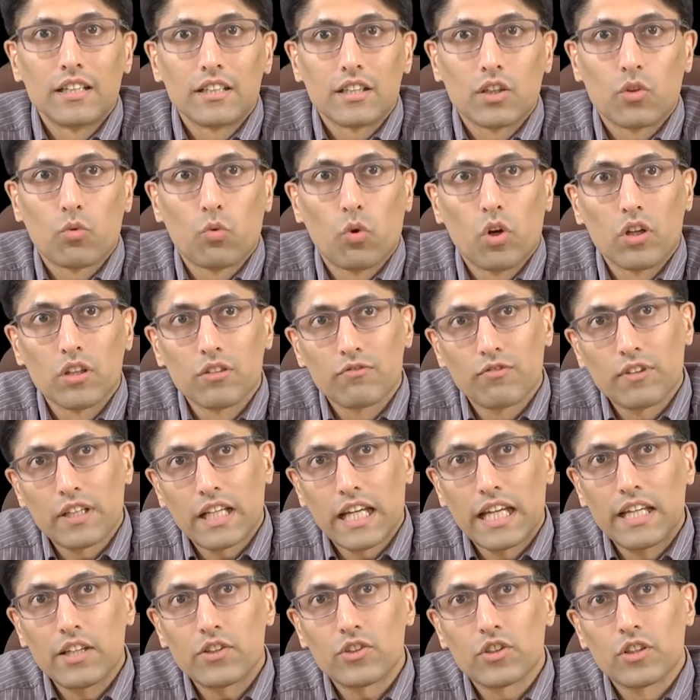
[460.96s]
The
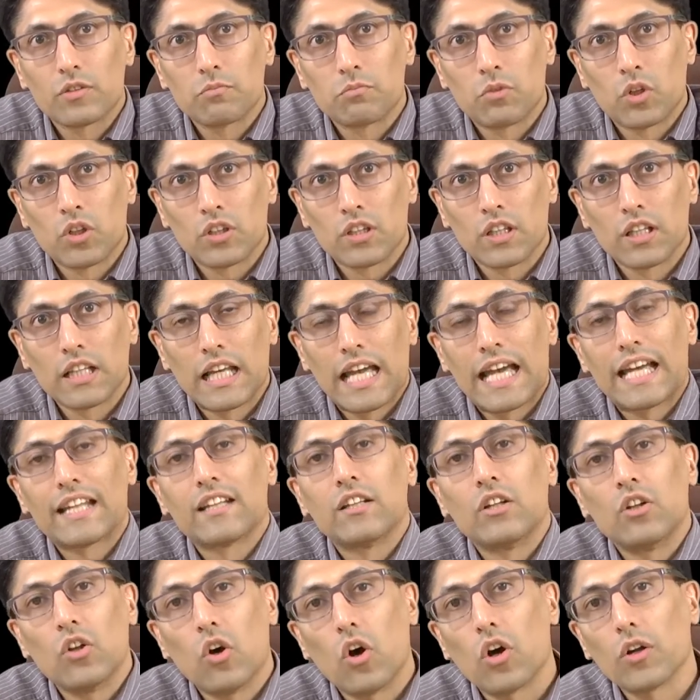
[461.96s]
qualification model
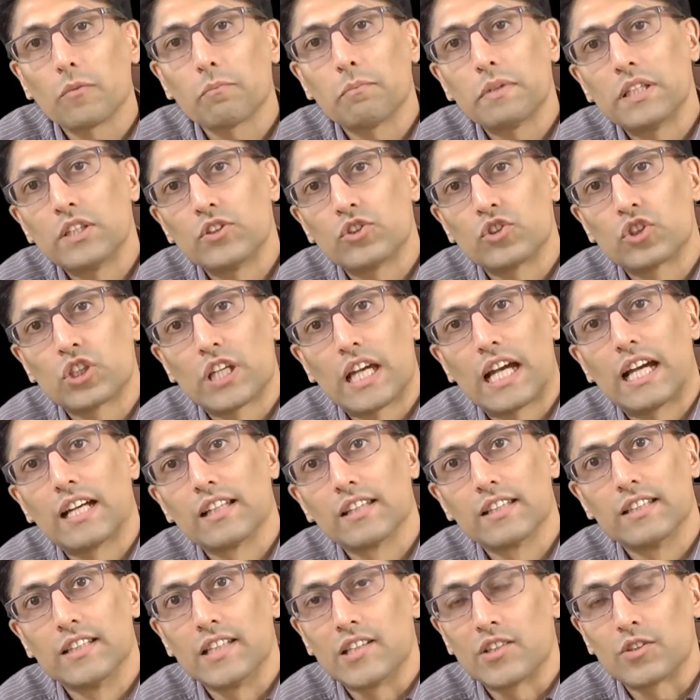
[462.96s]
had not been
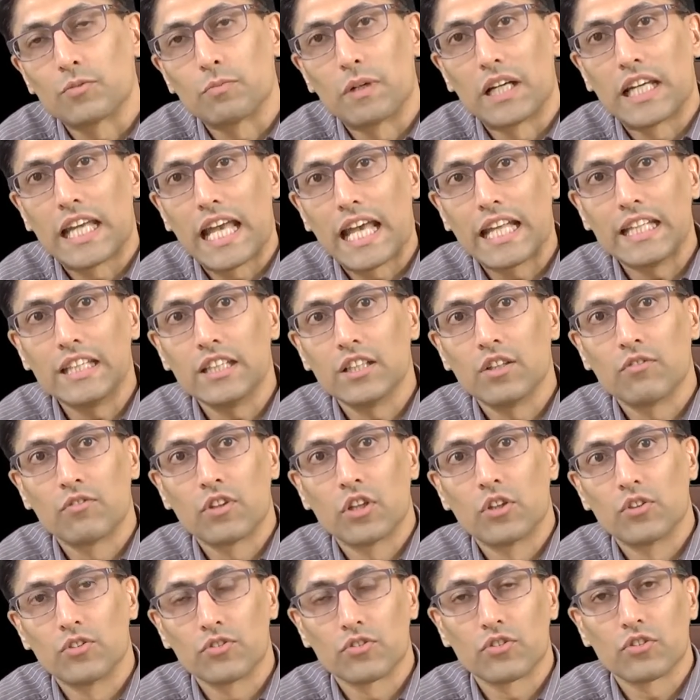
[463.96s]
challenged by any
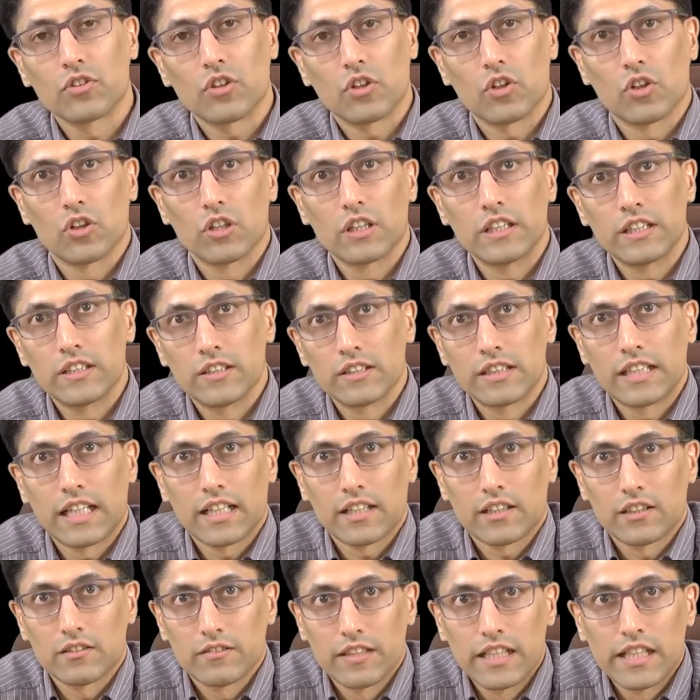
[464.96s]
of those earlier
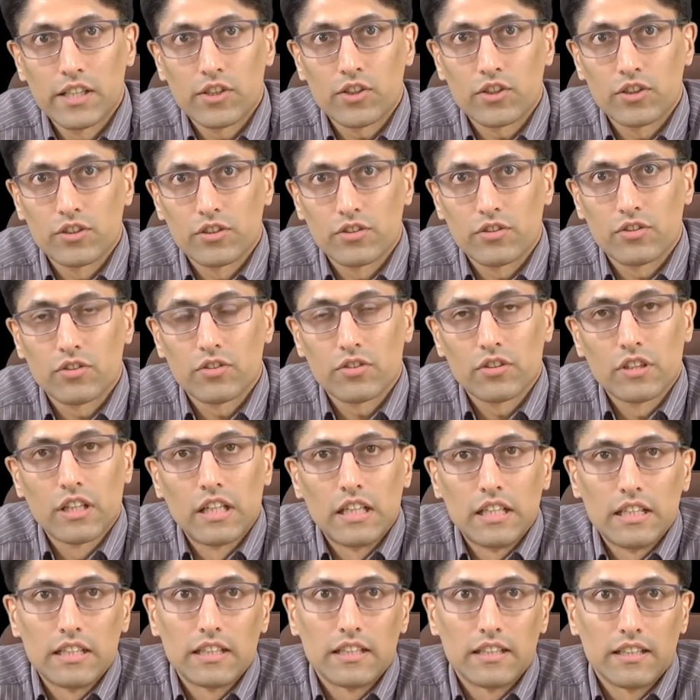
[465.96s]
declarations
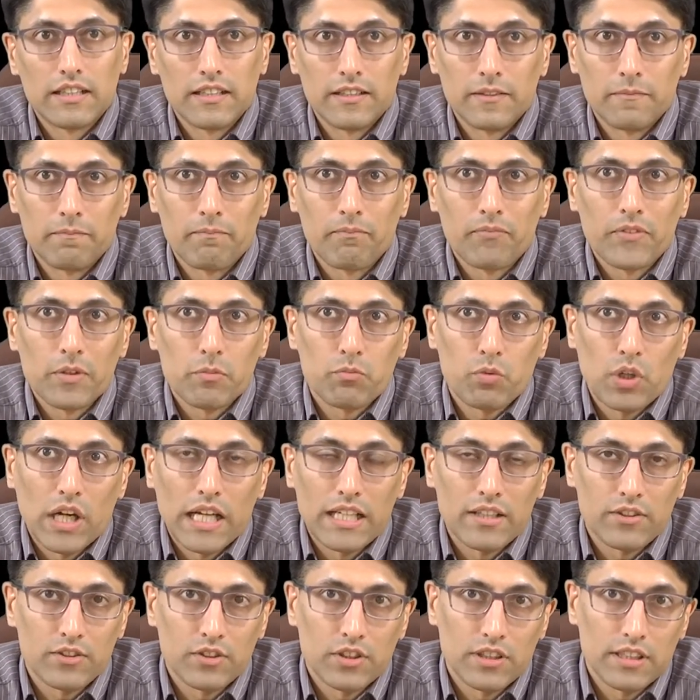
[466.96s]
um,
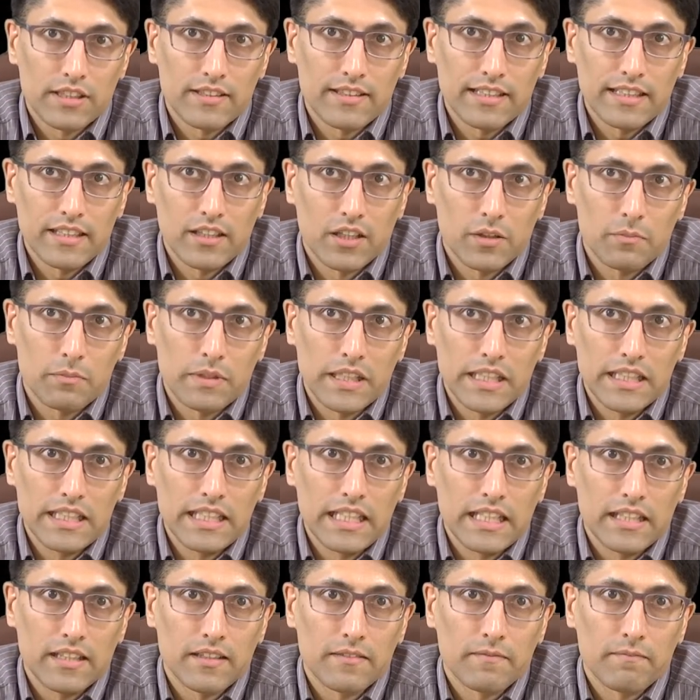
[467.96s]
prior to the
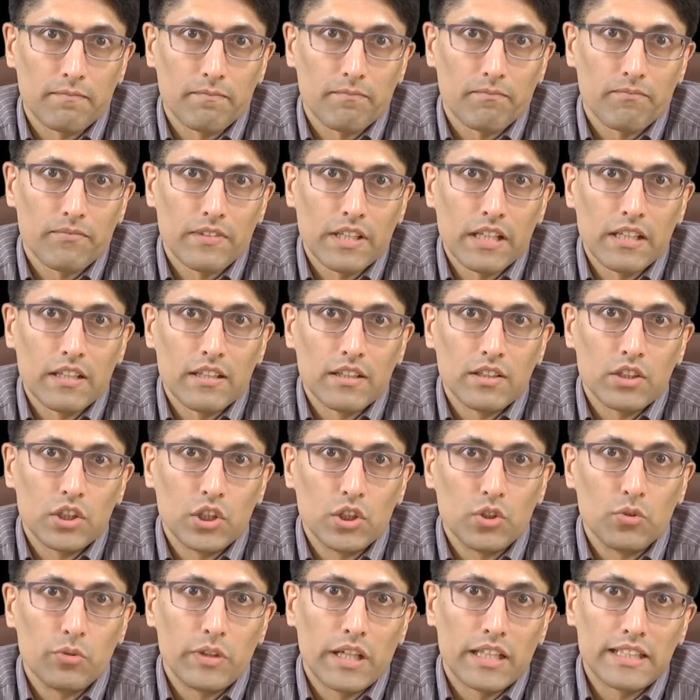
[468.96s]
CRPD.
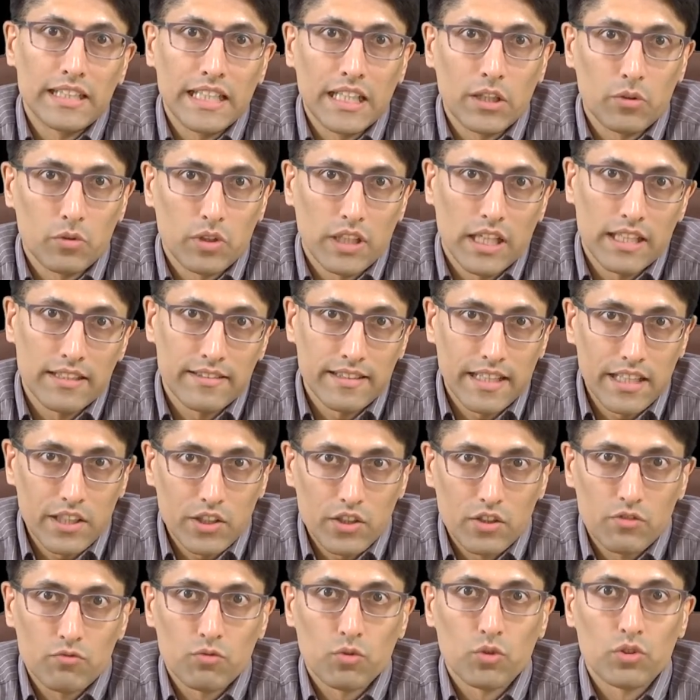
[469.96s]
The UN
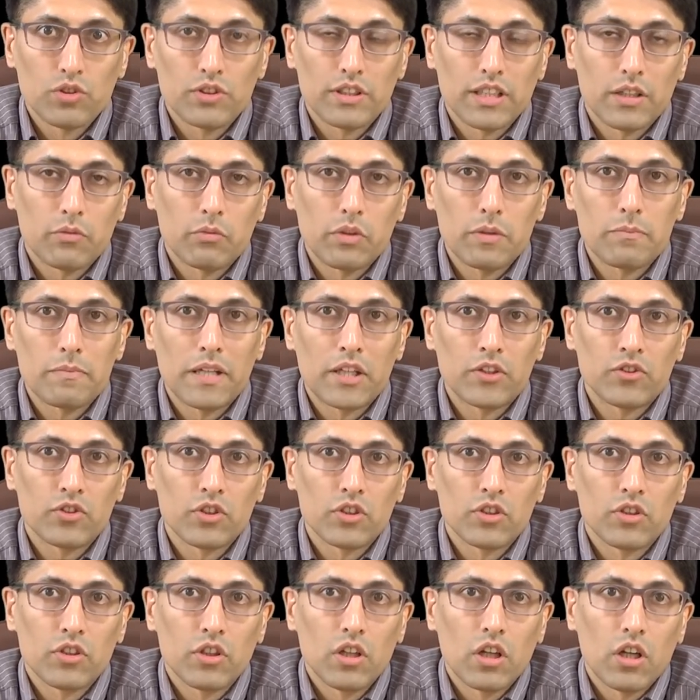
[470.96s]
equalization rules that we
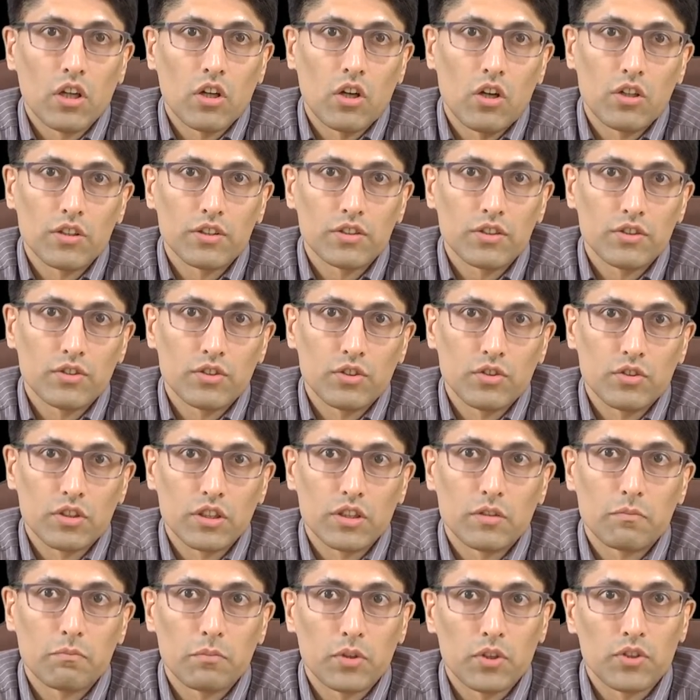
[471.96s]
mentioned
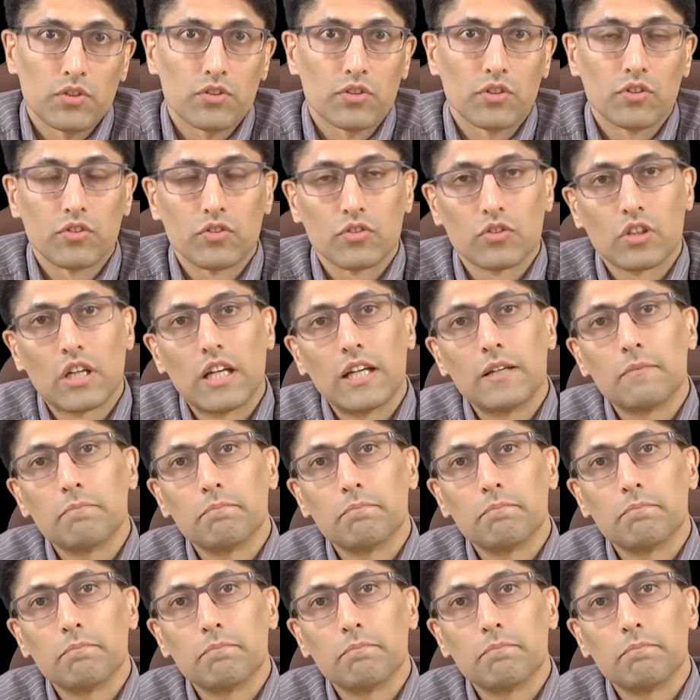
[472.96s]
constituted persons